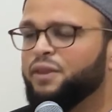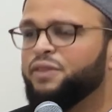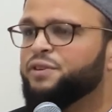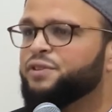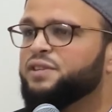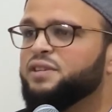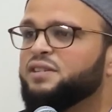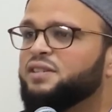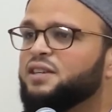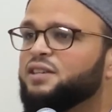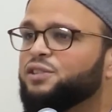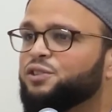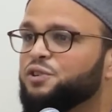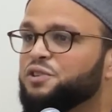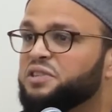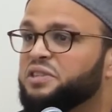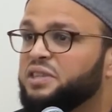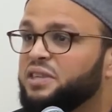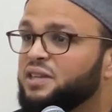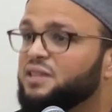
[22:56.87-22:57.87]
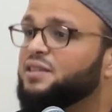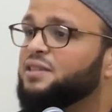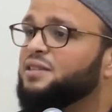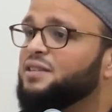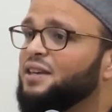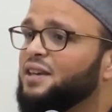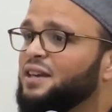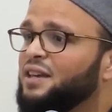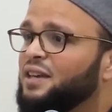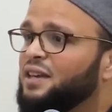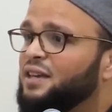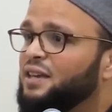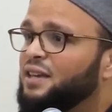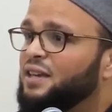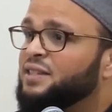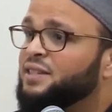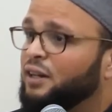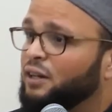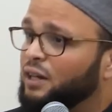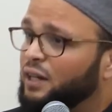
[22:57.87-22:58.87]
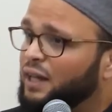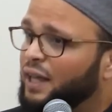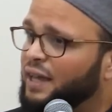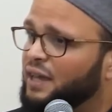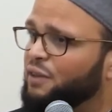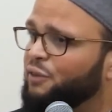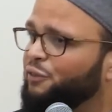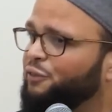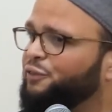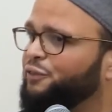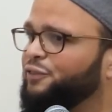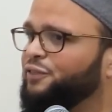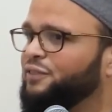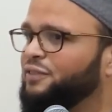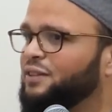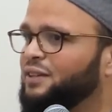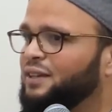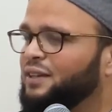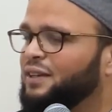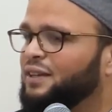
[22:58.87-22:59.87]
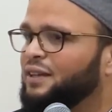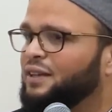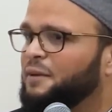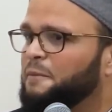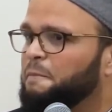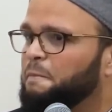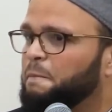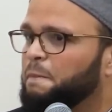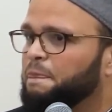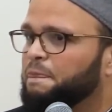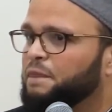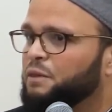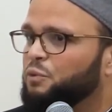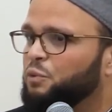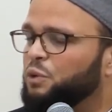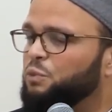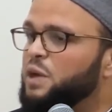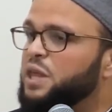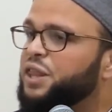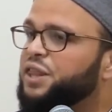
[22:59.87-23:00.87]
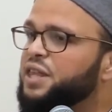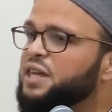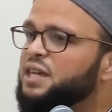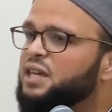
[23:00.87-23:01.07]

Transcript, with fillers: Brothers and sisters, this is our life. When we